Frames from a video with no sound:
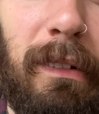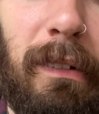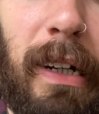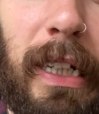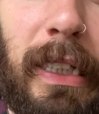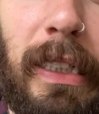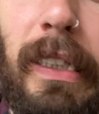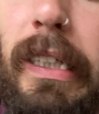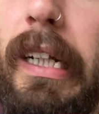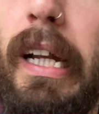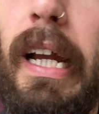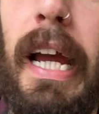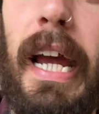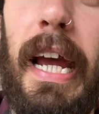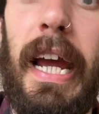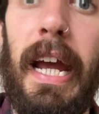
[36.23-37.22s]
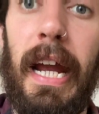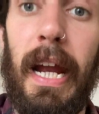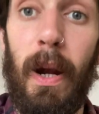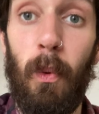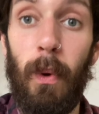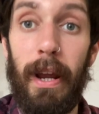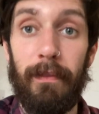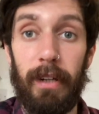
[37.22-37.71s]
string,
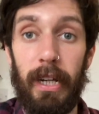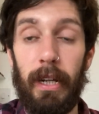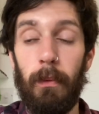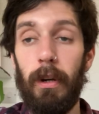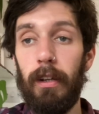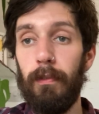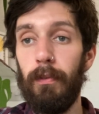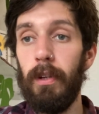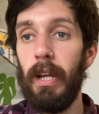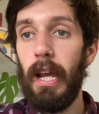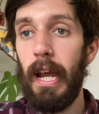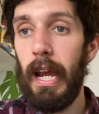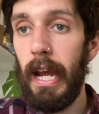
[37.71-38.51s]
whatever kind of works for you.